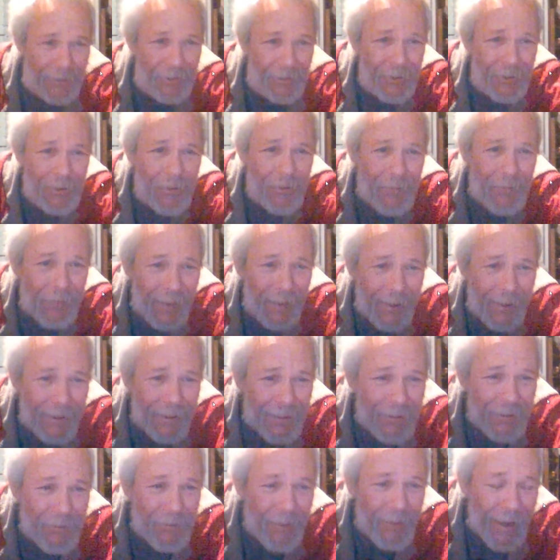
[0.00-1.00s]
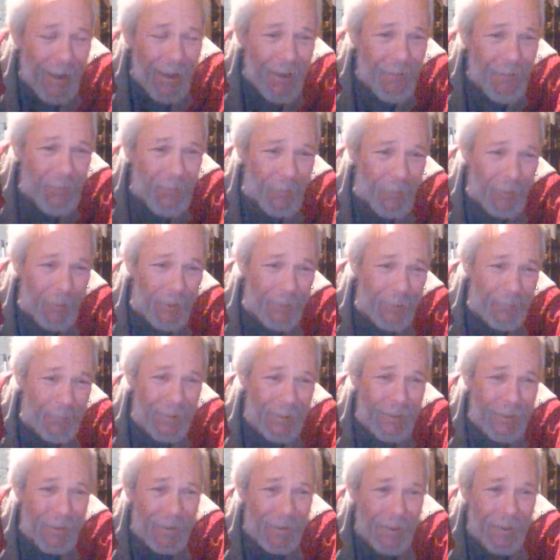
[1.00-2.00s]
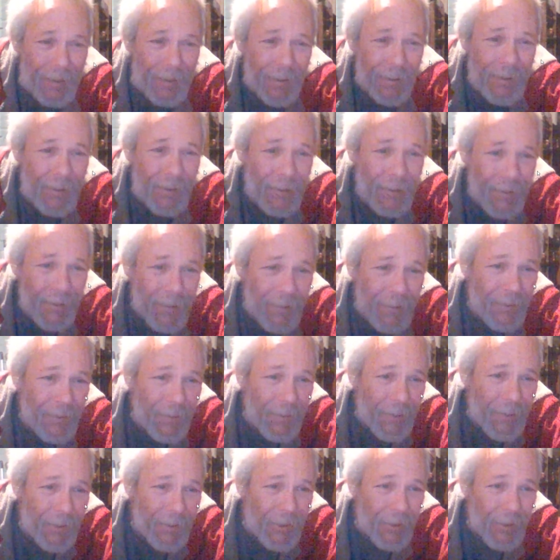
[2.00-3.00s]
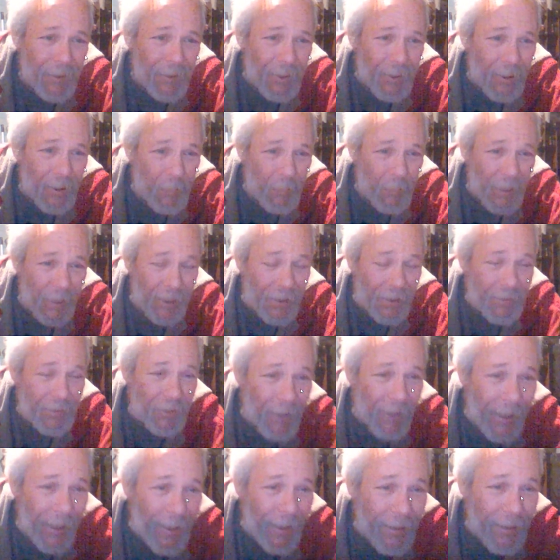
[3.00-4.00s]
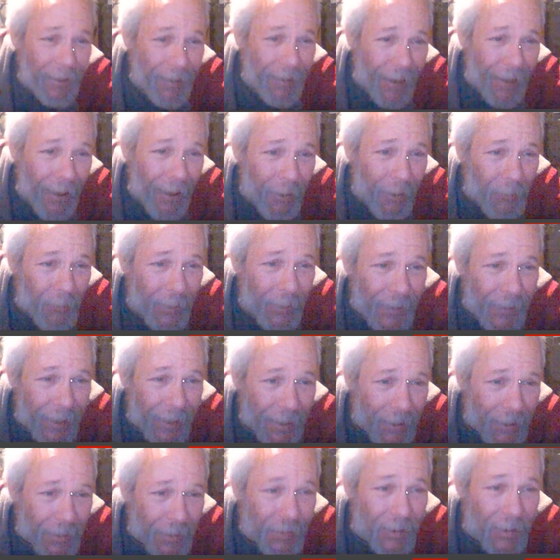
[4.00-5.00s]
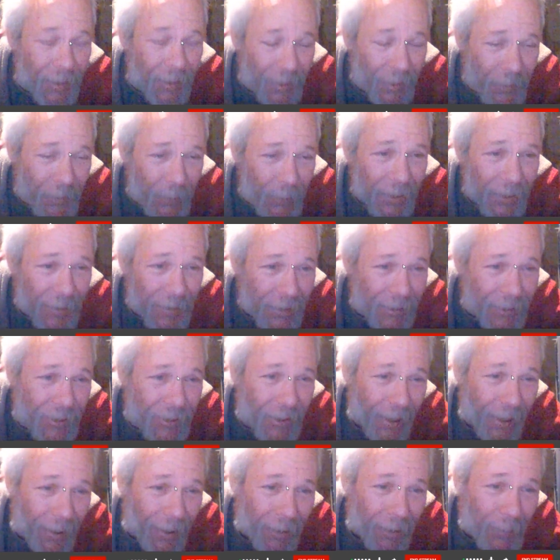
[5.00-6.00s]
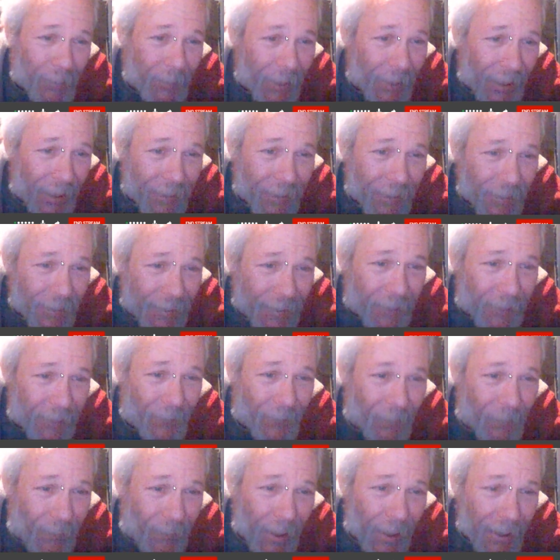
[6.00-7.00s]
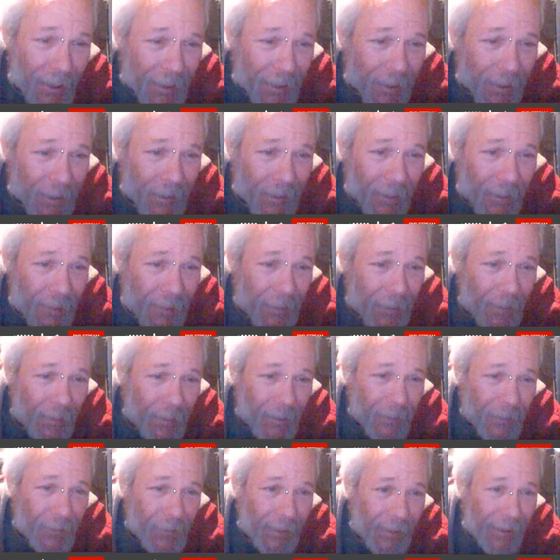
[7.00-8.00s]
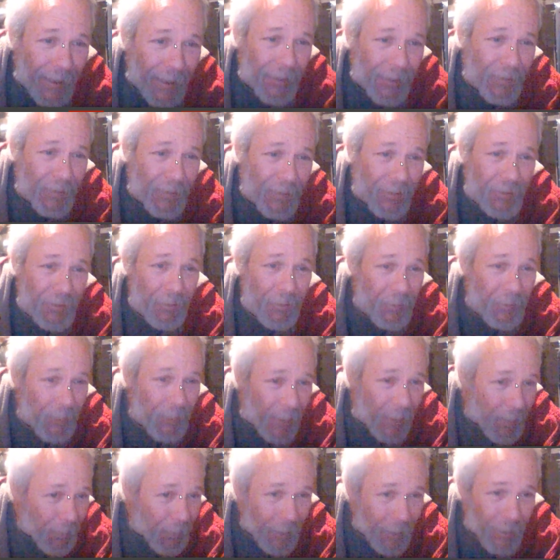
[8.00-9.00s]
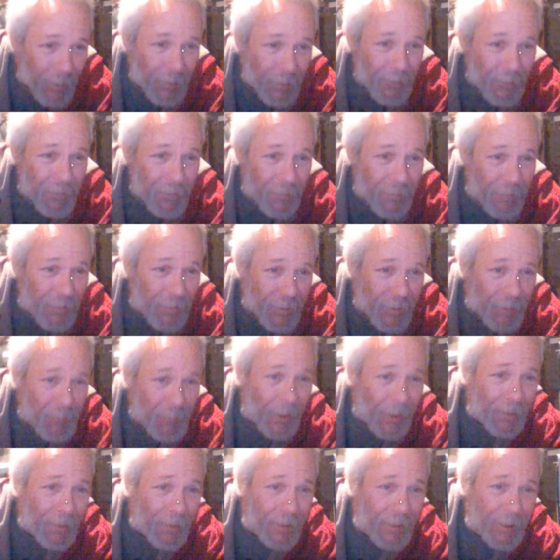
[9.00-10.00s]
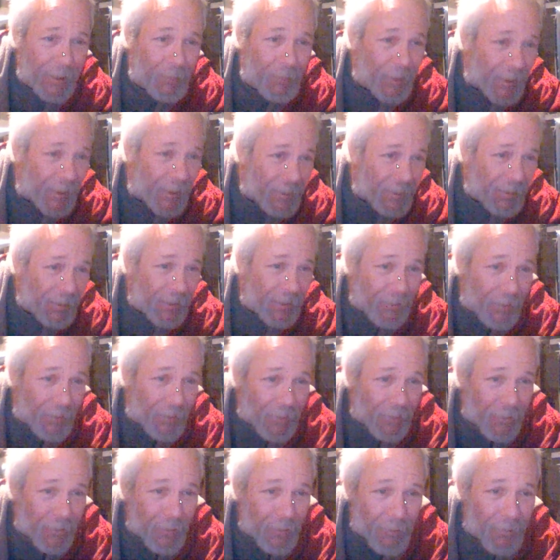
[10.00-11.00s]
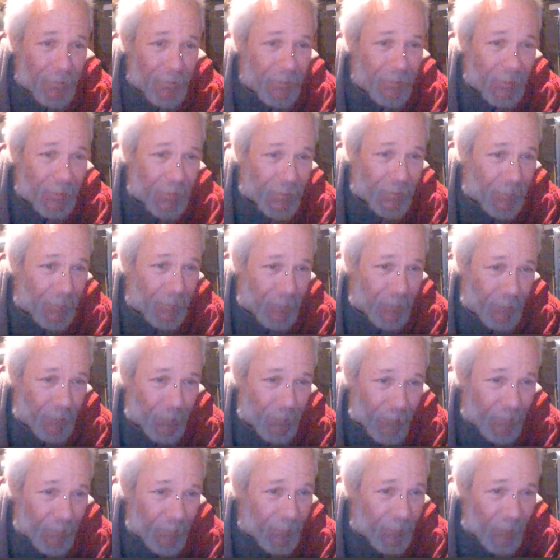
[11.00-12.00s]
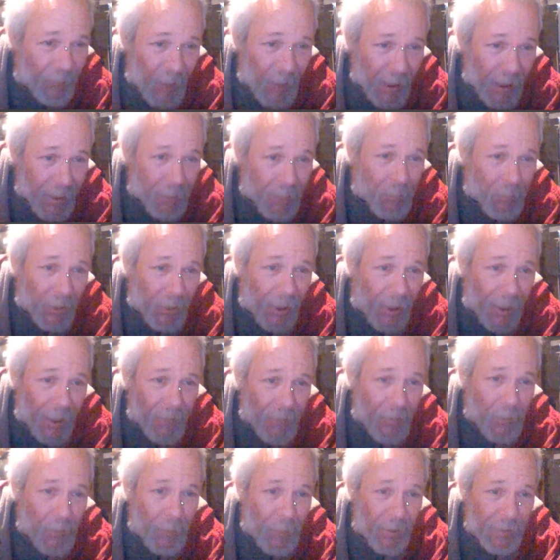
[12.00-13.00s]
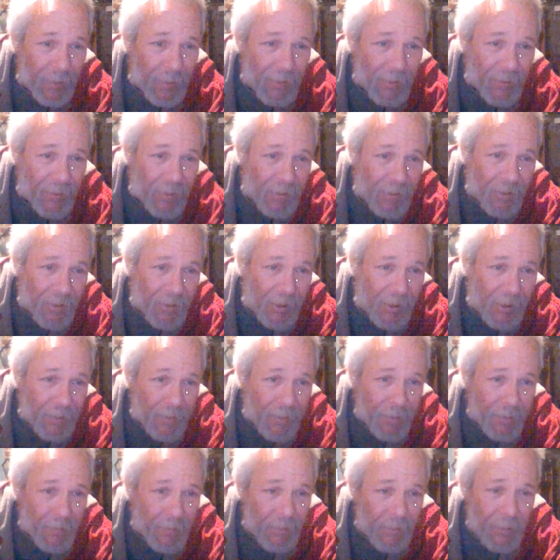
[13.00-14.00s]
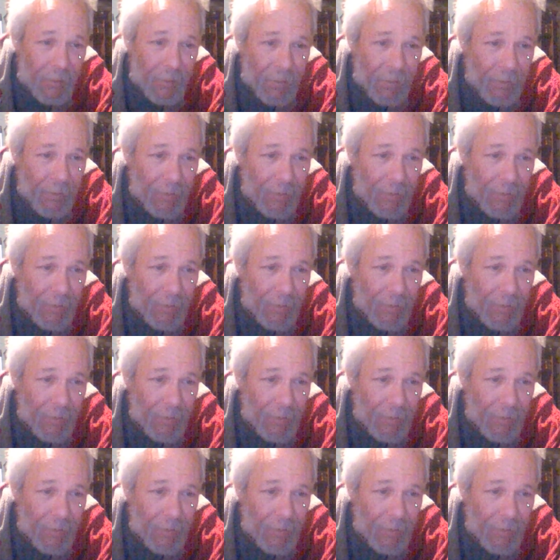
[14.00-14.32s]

do you think you have on me? Because you're hanging out with a suspected child molesting fuck that has newspaper articles about him touching little girls' fucking private parts and shit, dude?